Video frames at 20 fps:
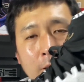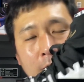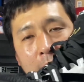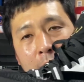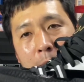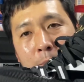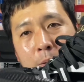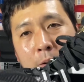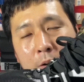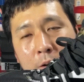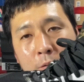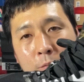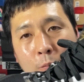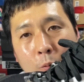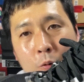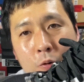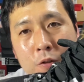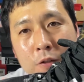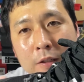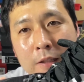upper,
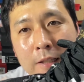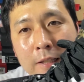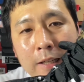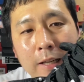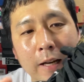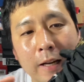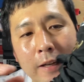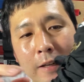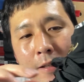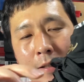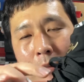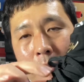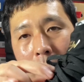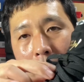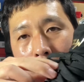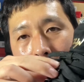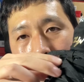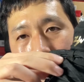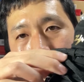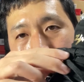unfortunately, I
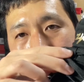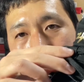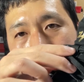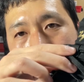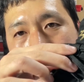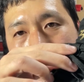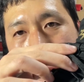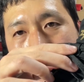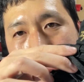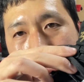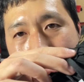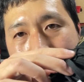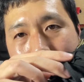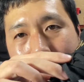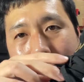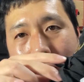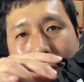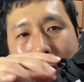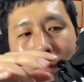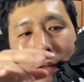have to say the tongue is
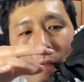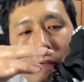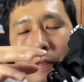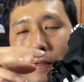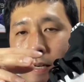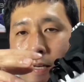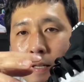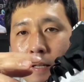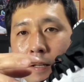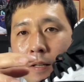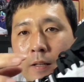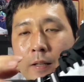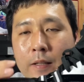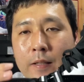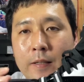a little bit thin,